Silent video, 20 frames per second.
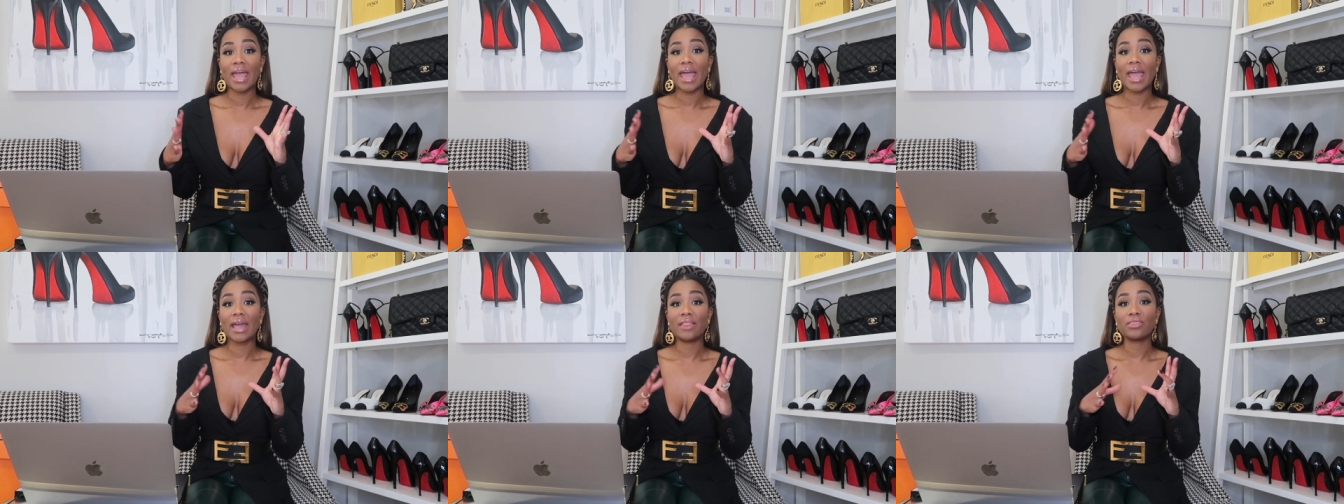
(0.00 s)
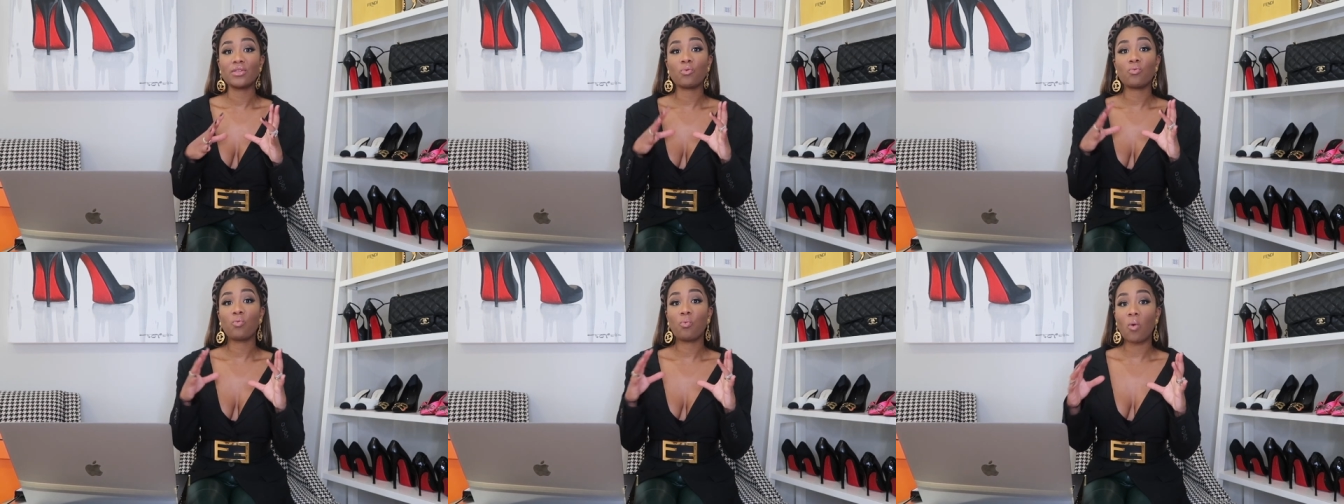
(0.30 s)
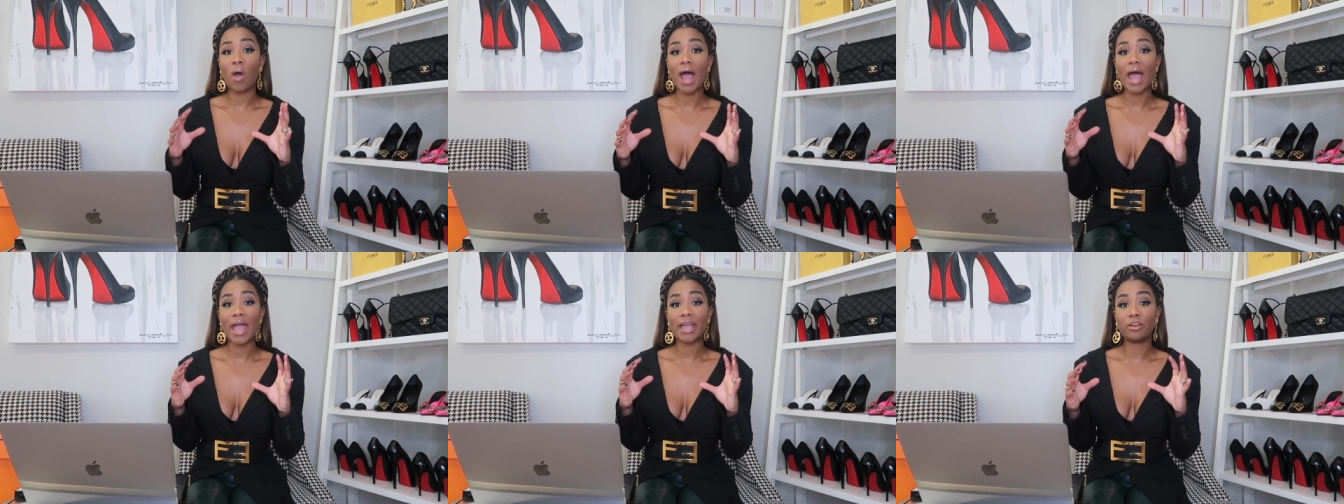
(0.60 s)
and the
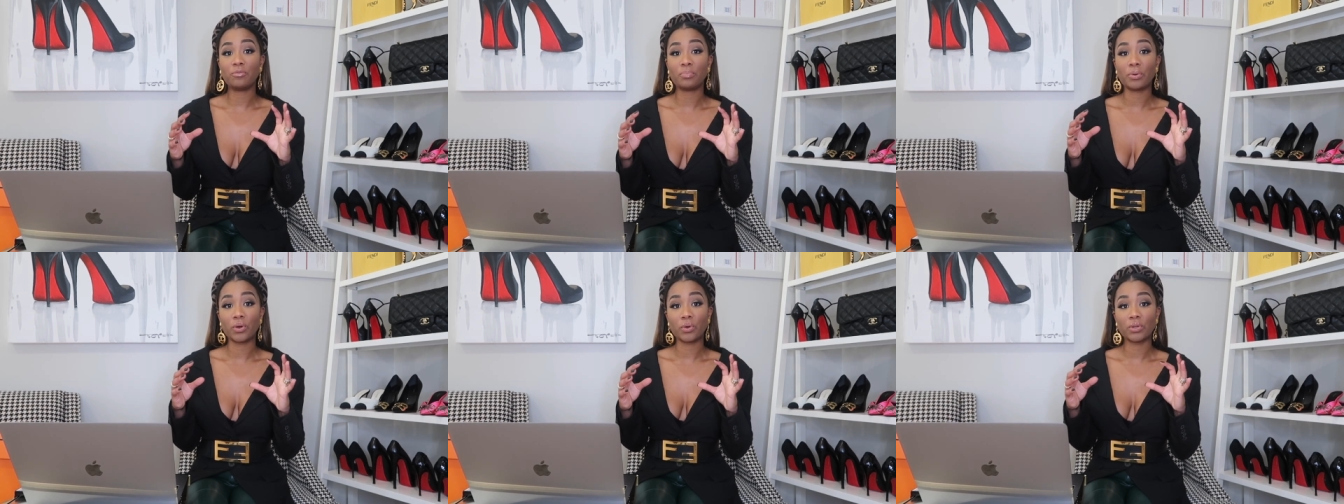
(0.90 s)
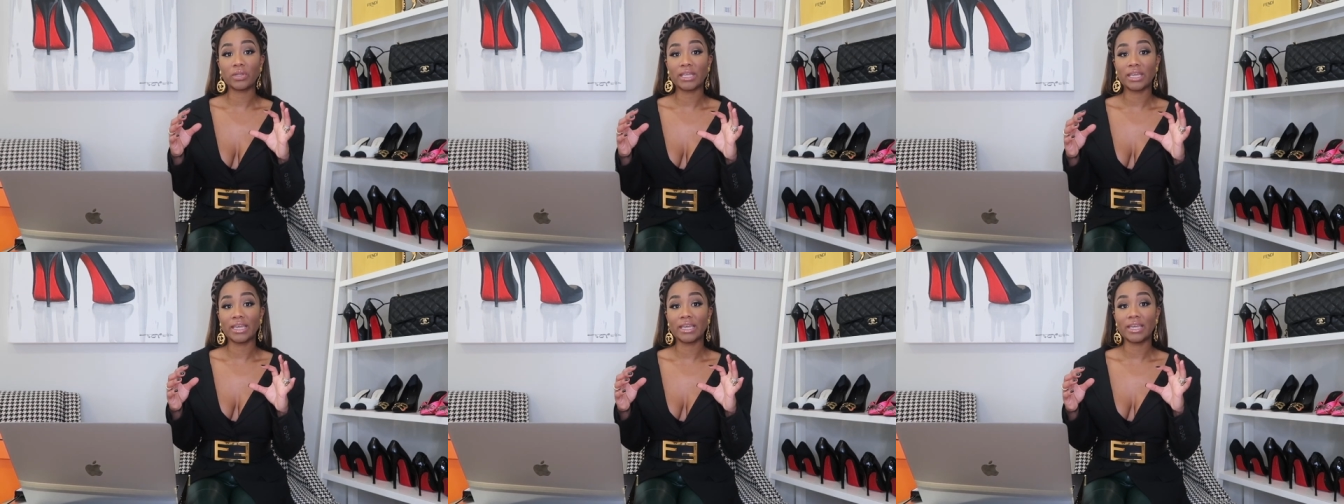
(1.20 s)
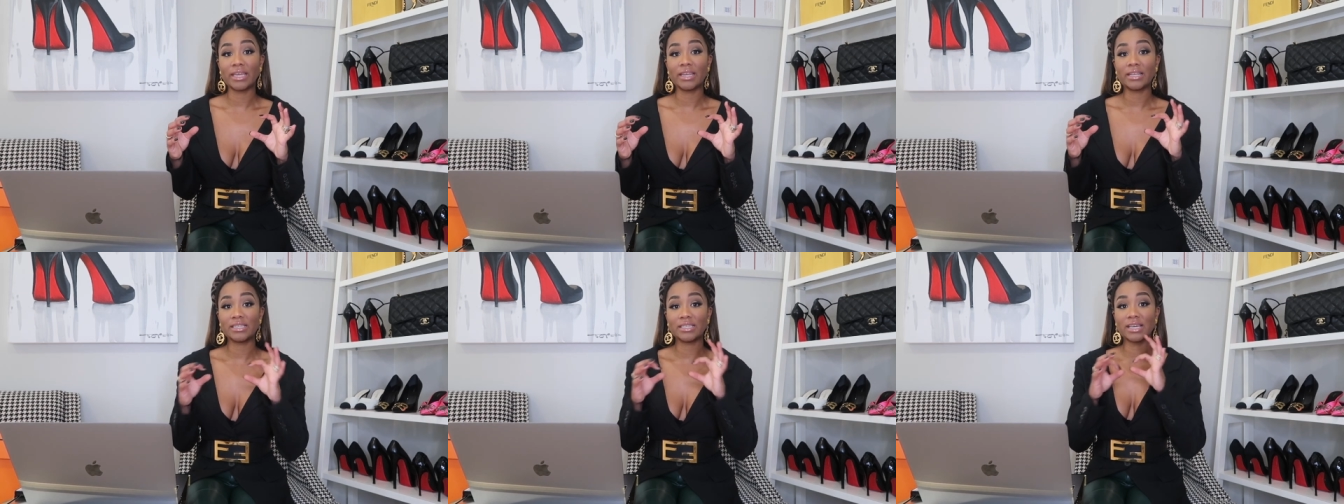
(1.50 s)
wide
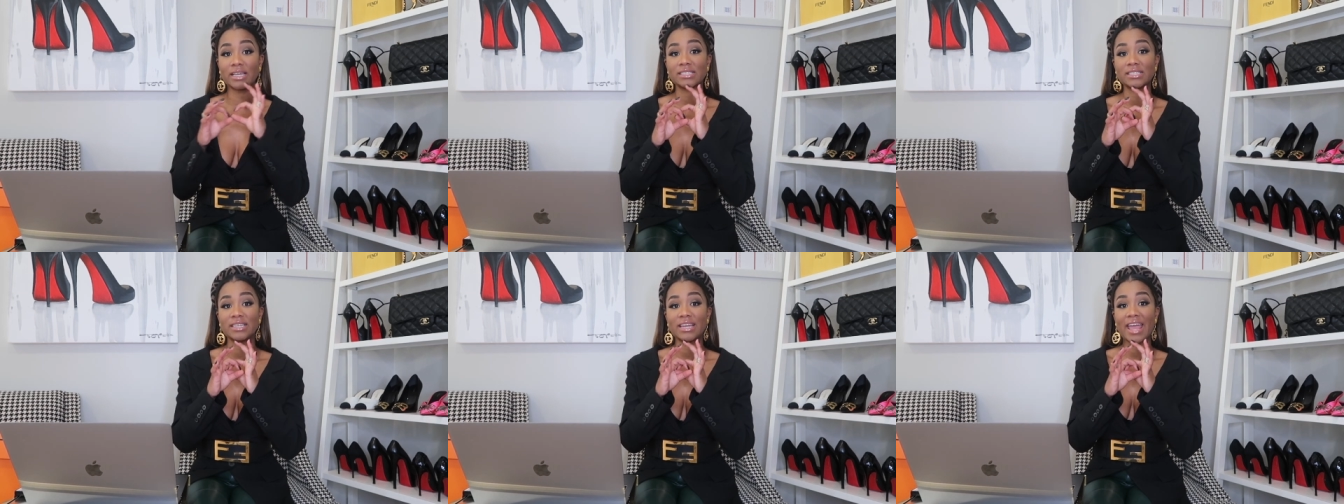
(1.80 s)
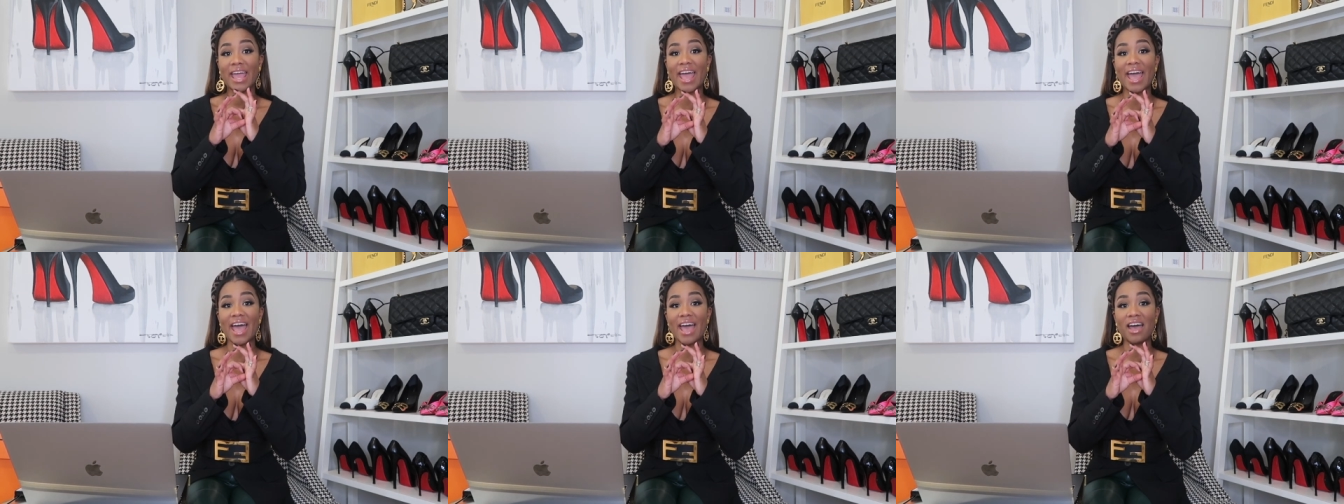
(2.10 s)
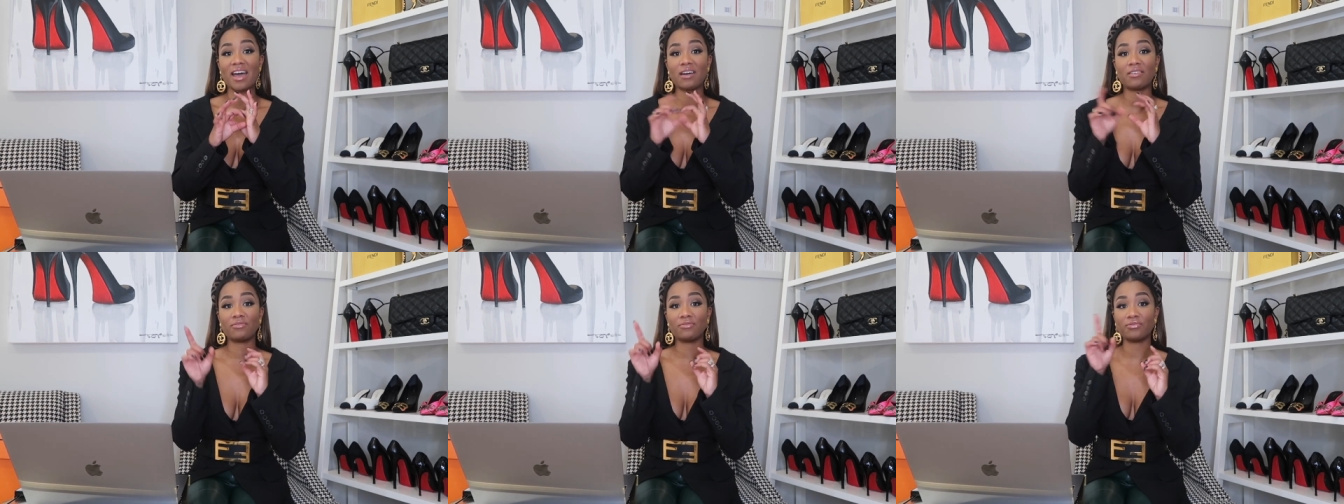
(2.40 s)
bullied doesn't
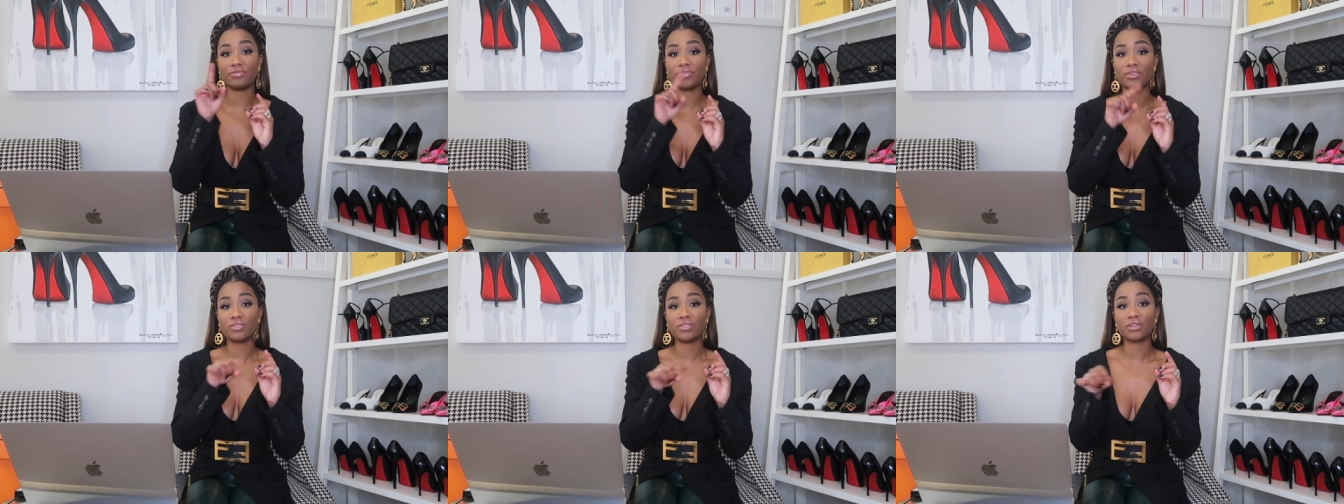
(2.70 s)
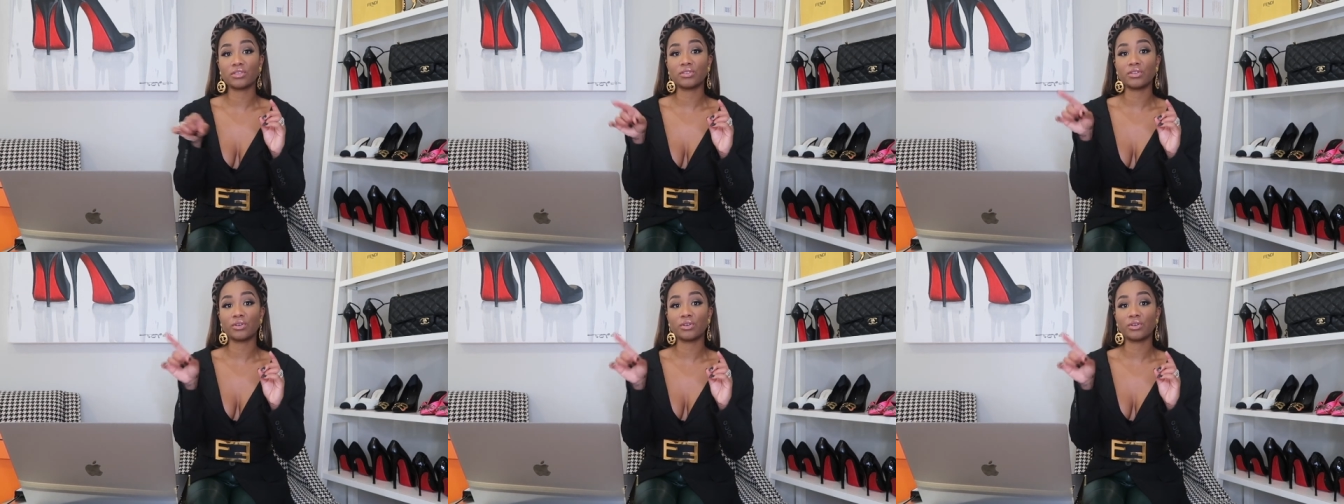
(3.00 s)
have the